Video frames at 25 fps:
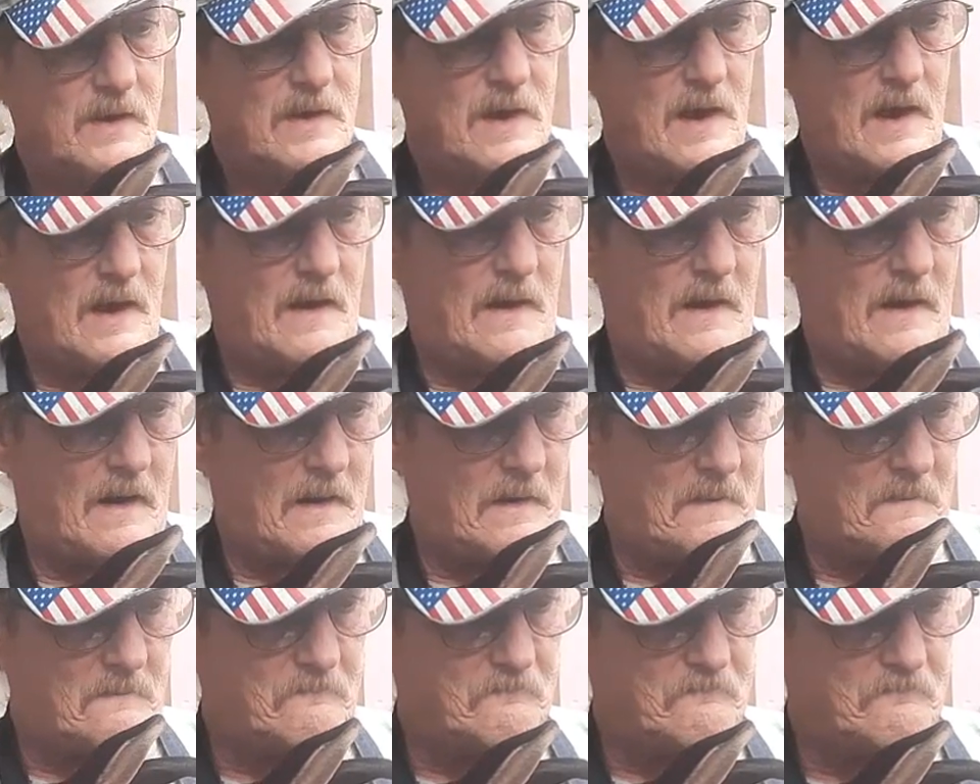
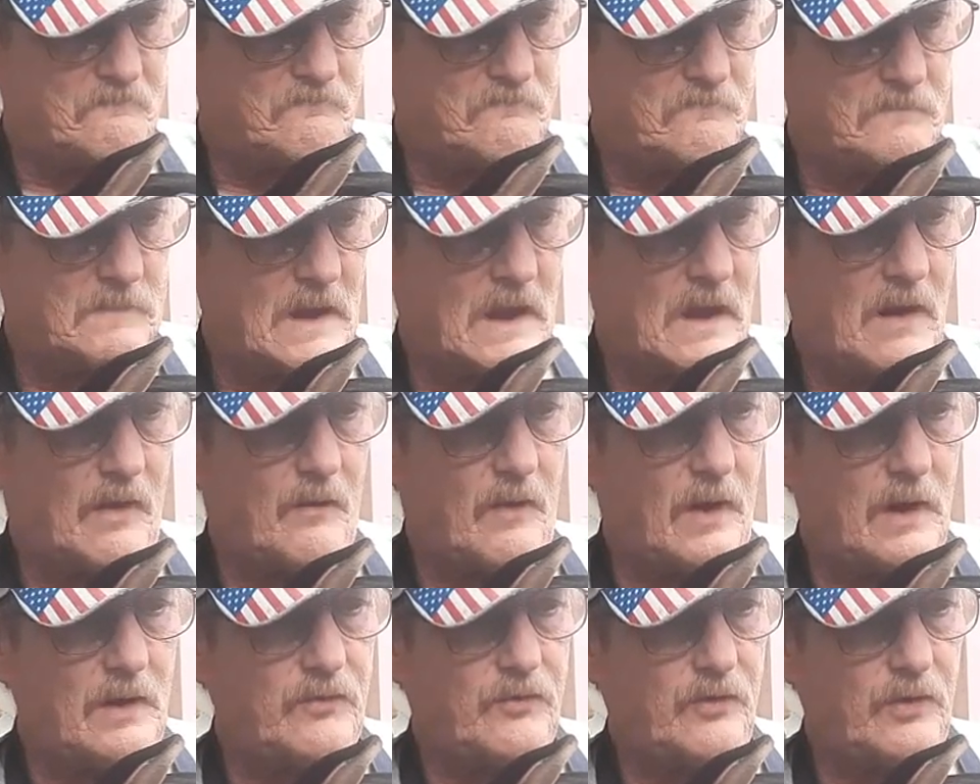Now I
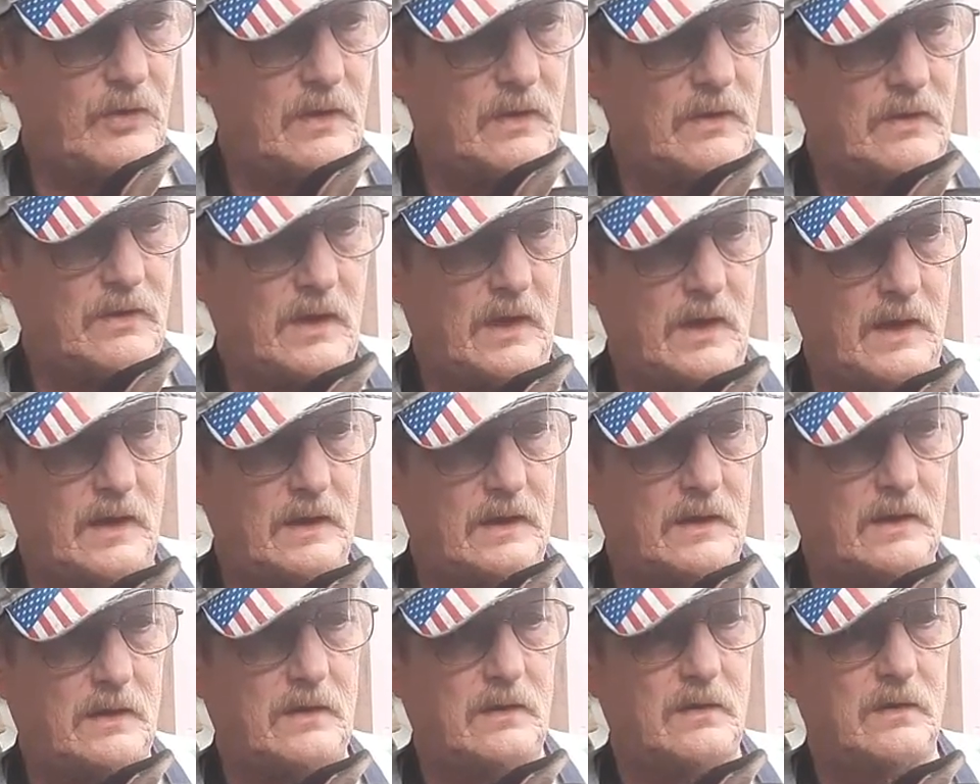want you
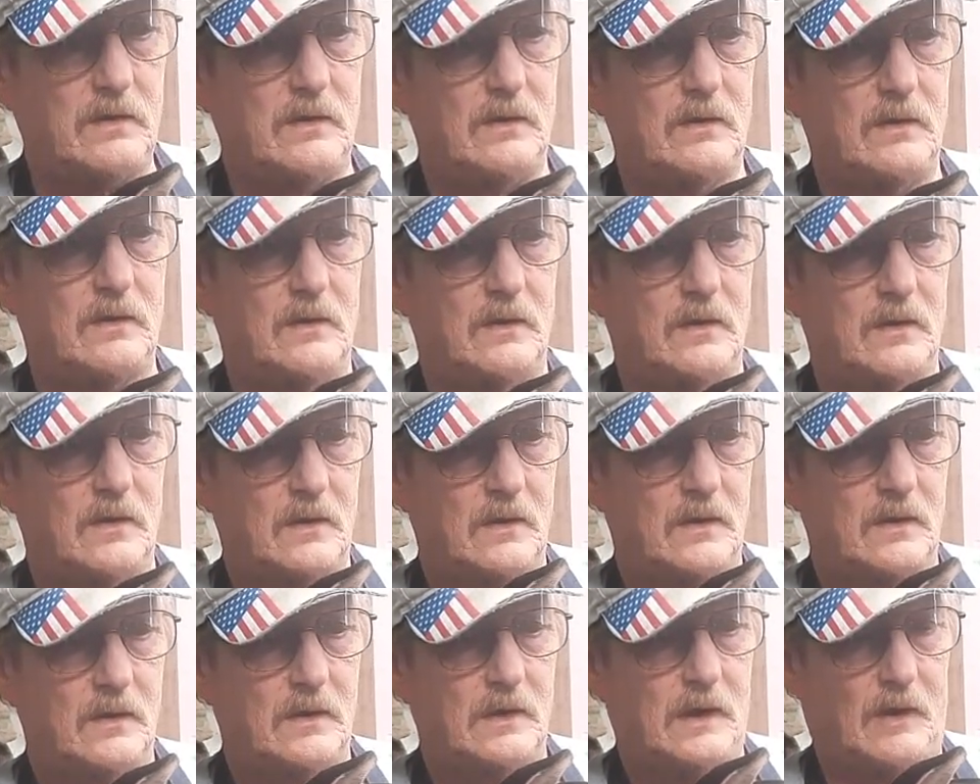
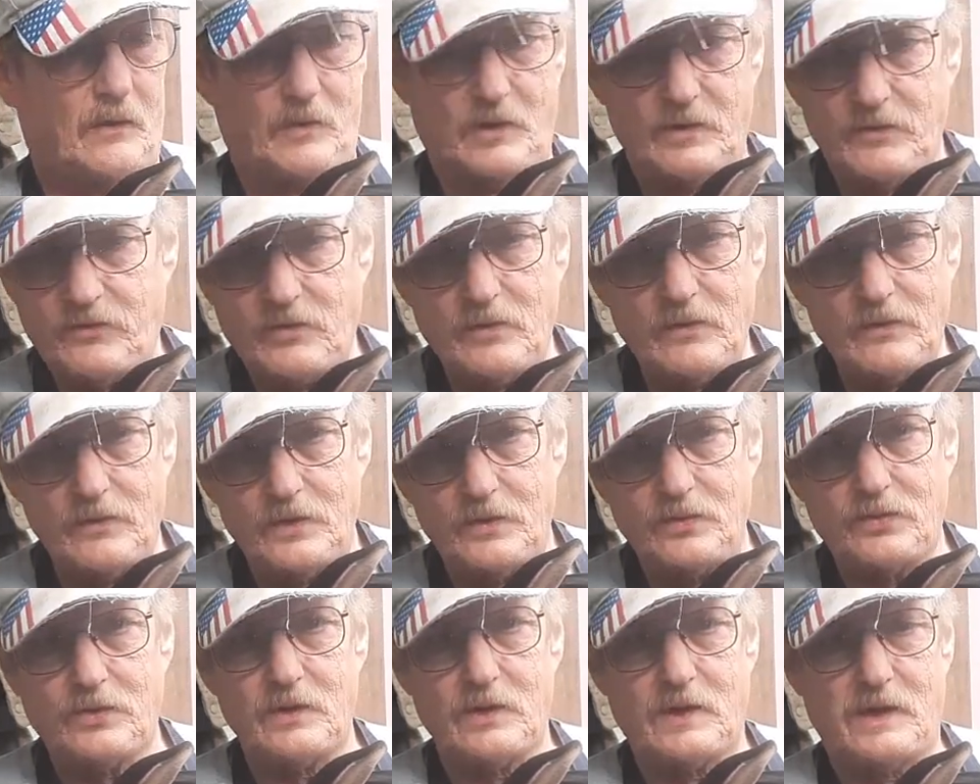to
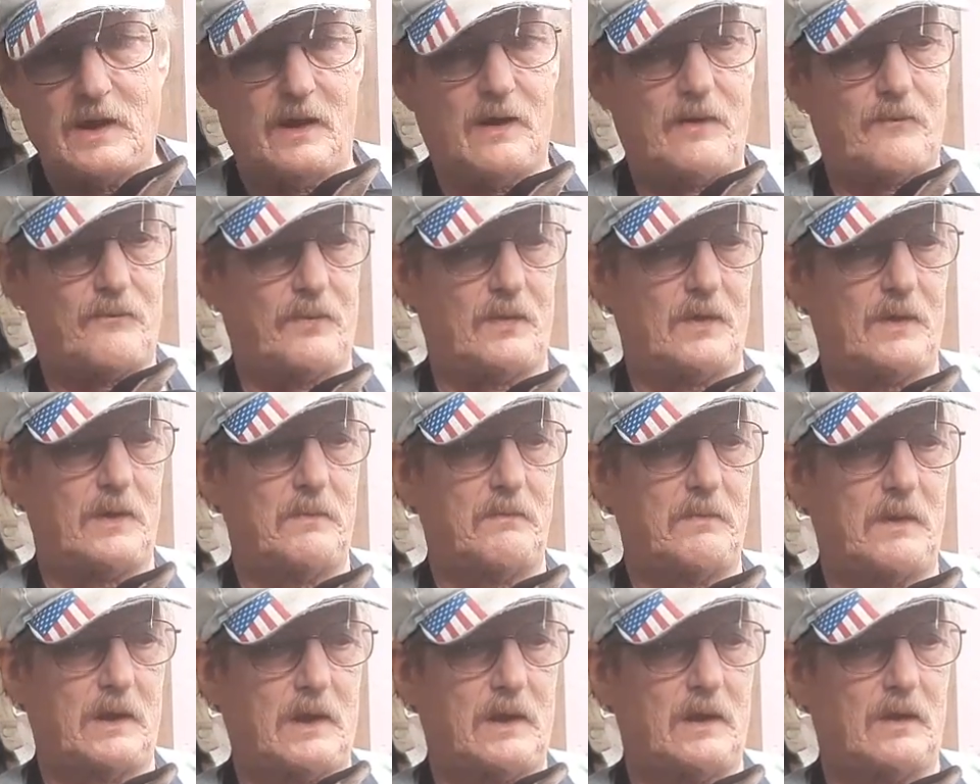listen carefully,
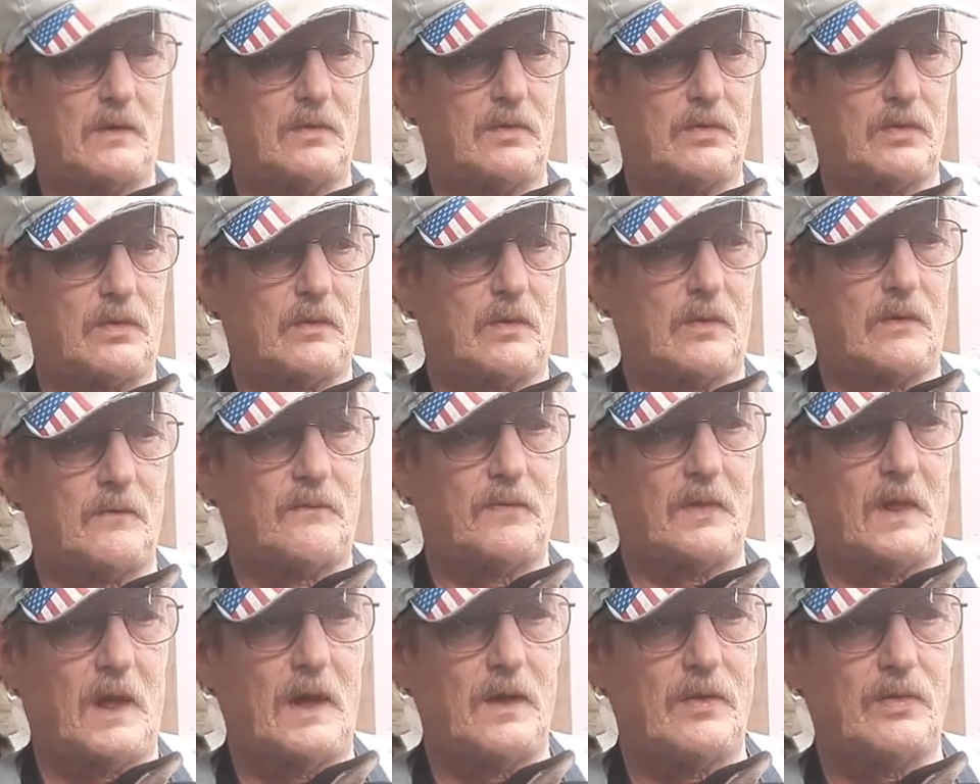because during
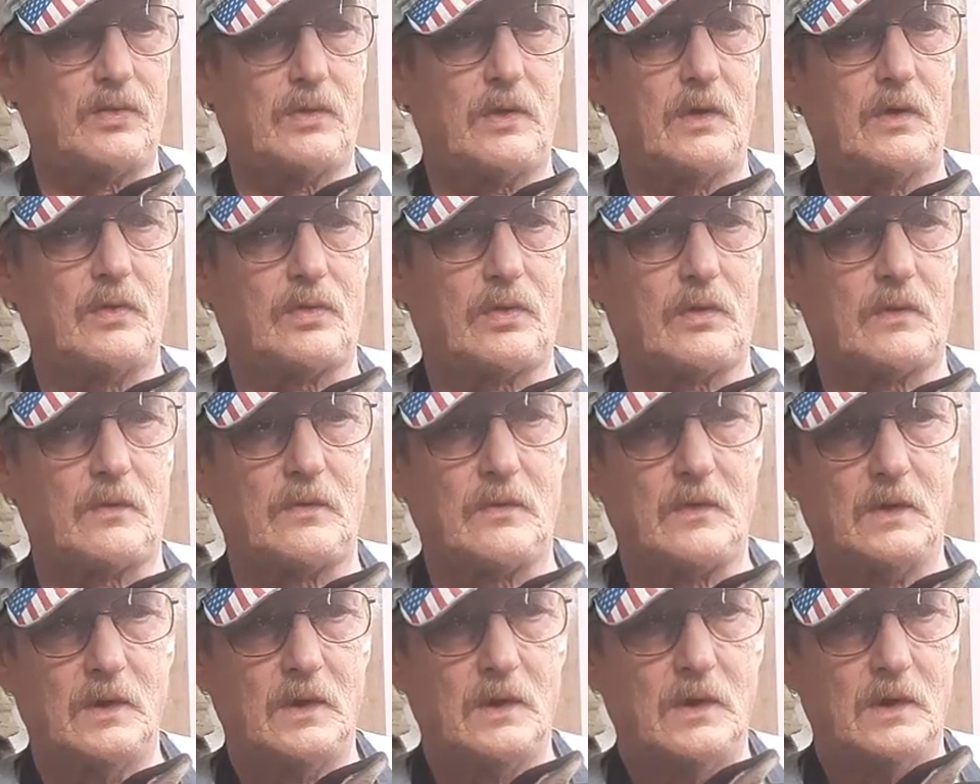fly season,
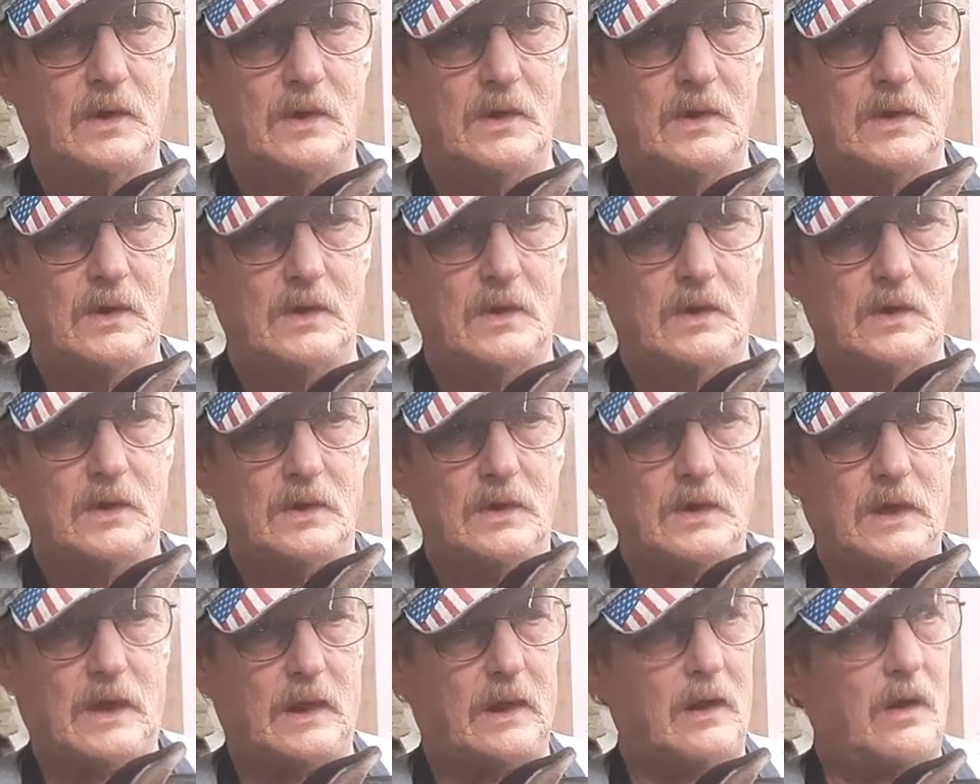
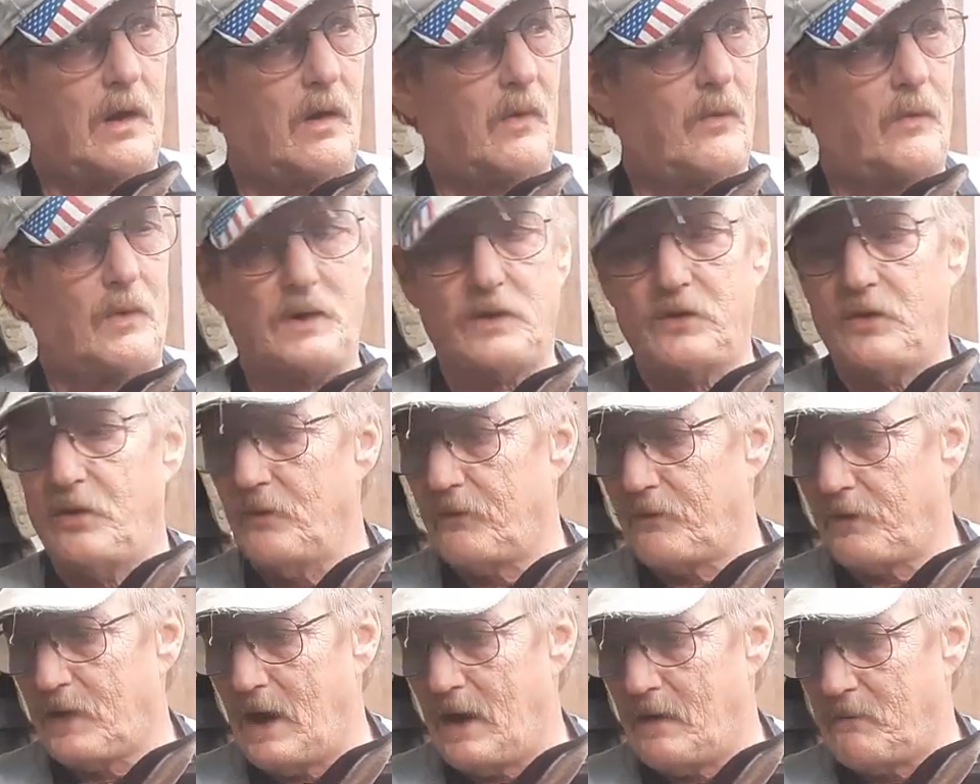when
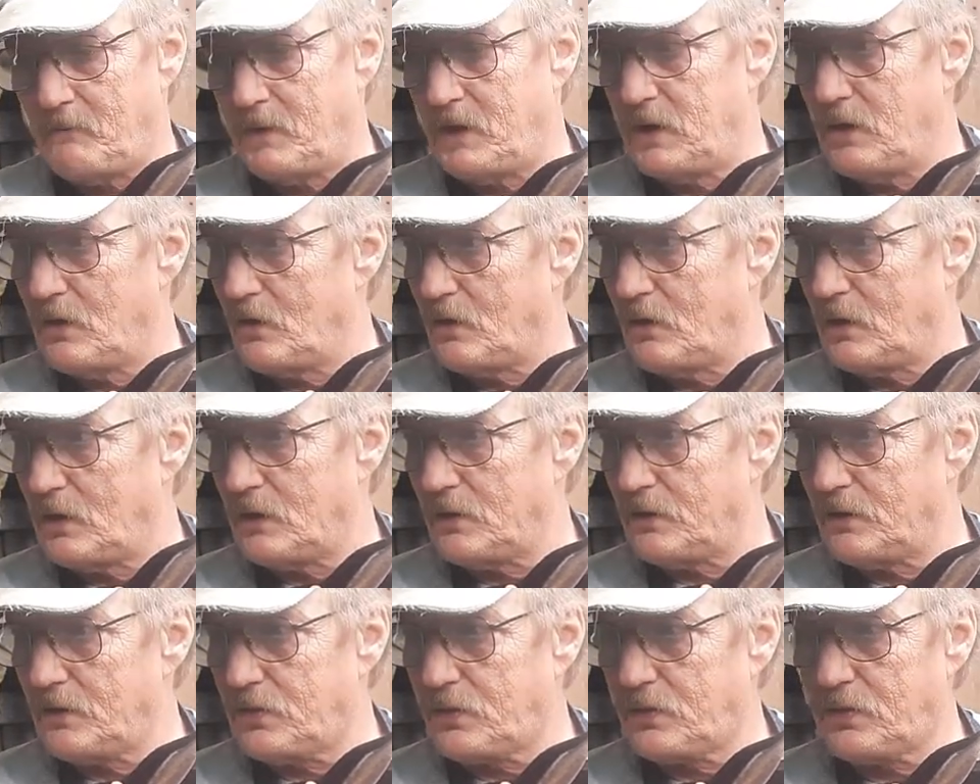you've got
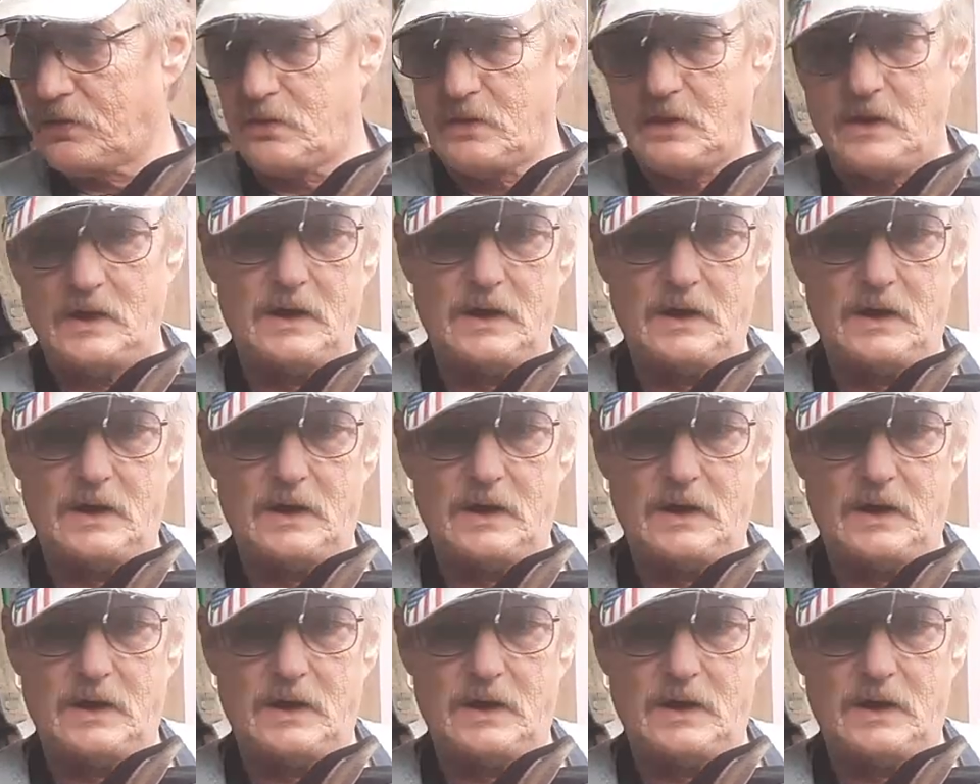manures,